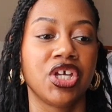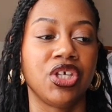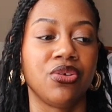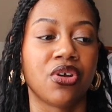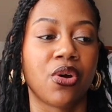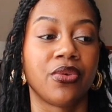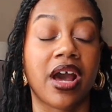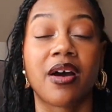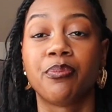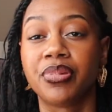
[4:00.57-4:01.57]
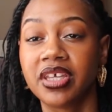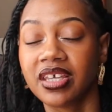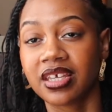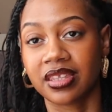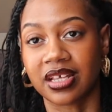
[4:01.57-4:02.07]
not
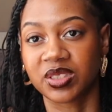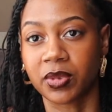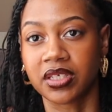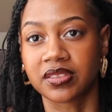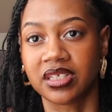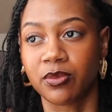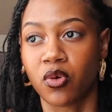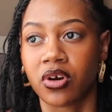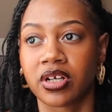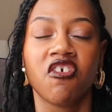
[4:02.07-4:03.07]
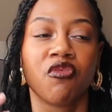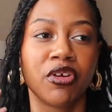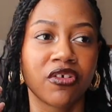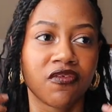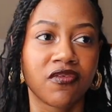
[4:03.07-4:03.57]
being in that space anymore,
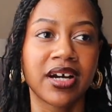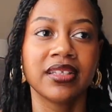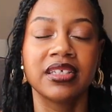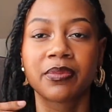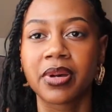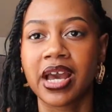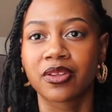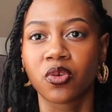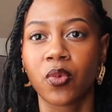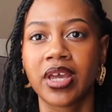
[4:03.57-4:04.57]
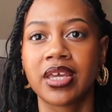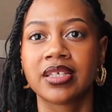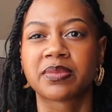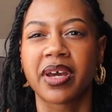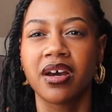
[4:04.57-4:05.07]
we don't finally impact the
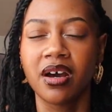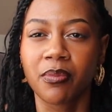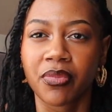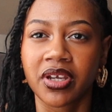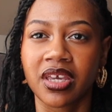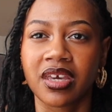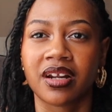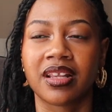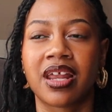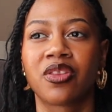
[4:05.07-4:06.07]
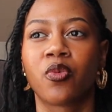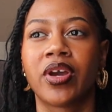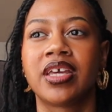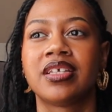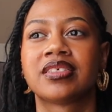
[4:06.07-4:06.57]
ways my upbringing and a lot of the
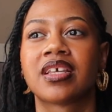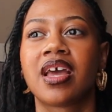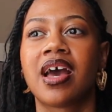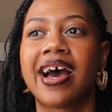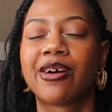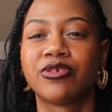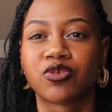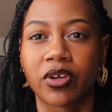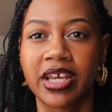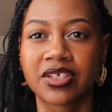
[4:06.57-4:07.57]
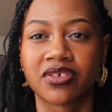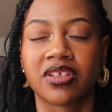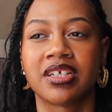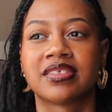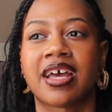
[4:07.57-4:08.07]
ways I was raised, the
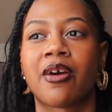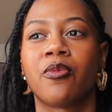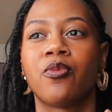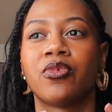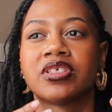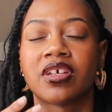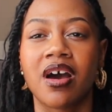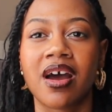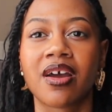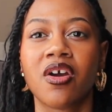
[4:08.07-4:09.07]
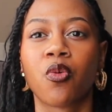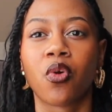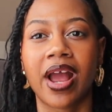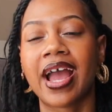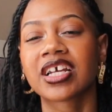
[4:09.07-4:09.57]
things I were taught
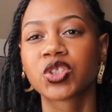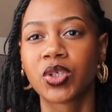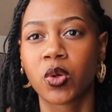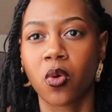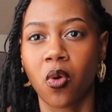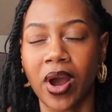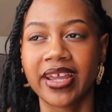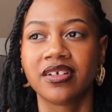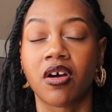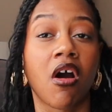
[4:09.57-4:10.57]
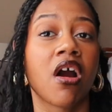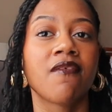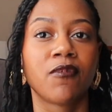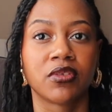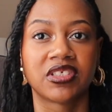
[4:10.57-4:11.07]
were actually quite
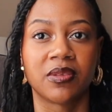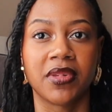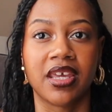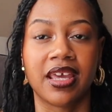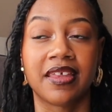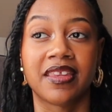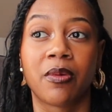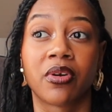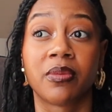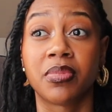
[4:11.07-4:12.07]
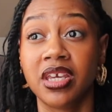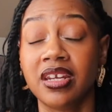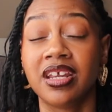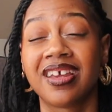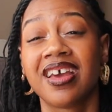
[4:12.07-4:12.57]
harmful to me, and they were impeding